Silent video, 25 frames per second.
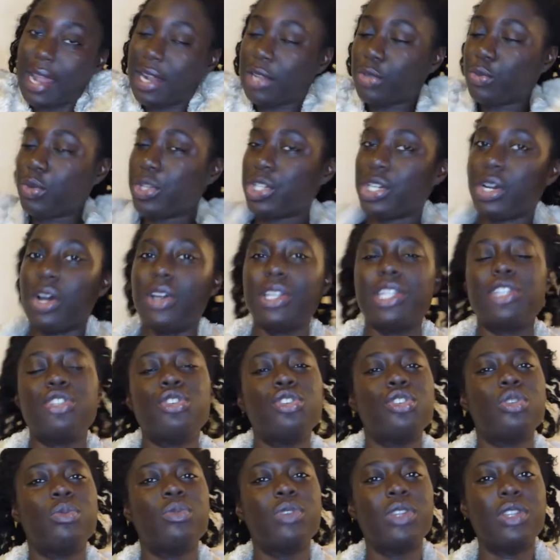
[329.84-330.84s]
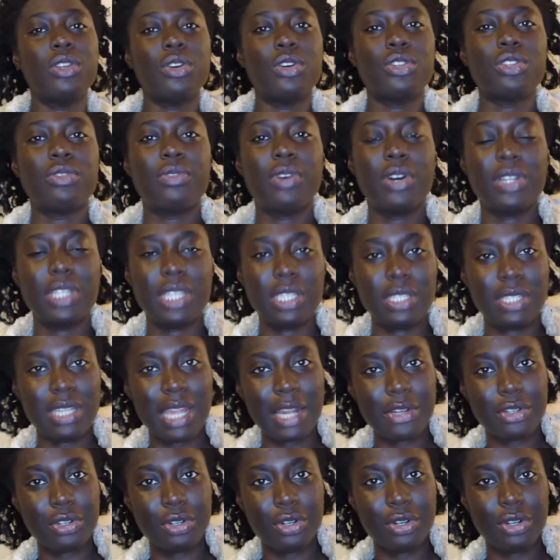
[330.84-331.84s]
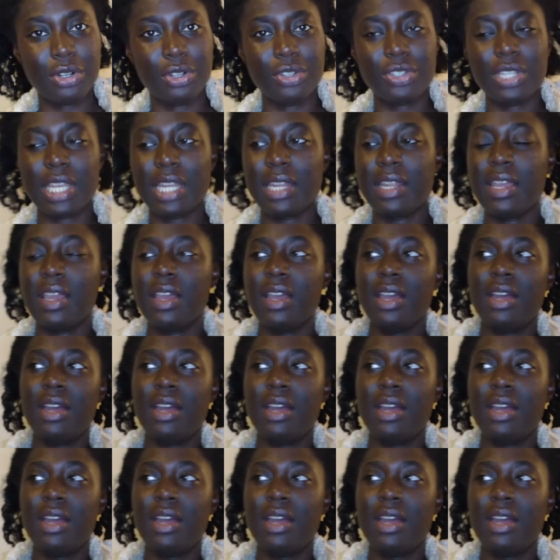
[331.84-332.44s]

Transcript: and i was watching all these youtube videos of all these natural girls and